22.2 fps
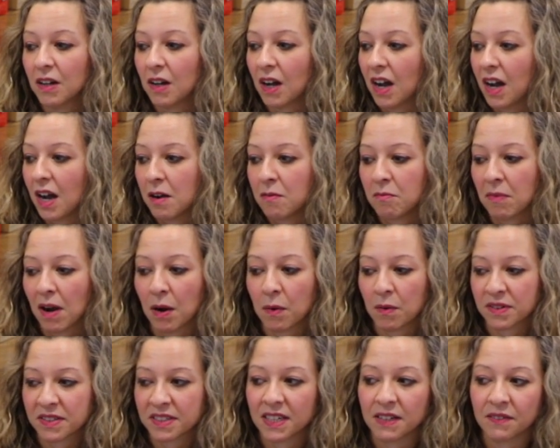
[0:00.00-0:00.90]

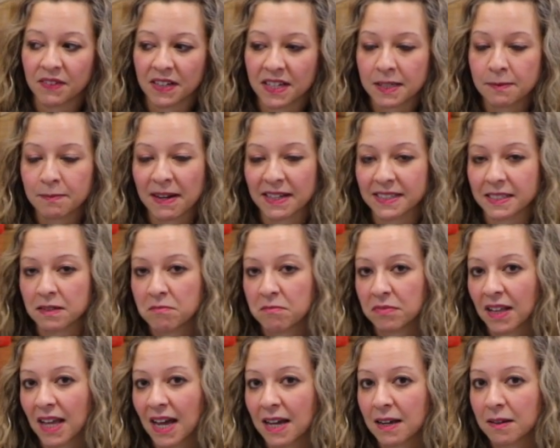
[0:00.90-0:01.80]
I wasn't even expecting
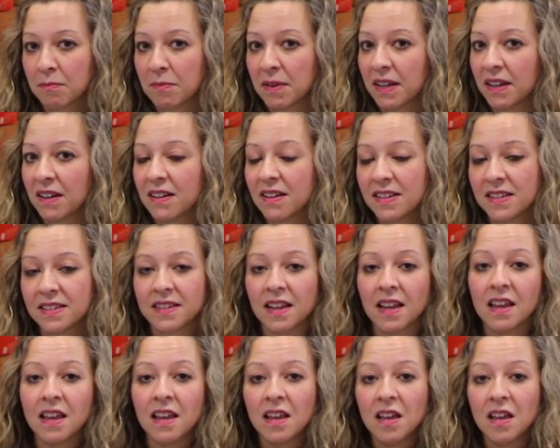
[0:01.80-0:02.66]
black, because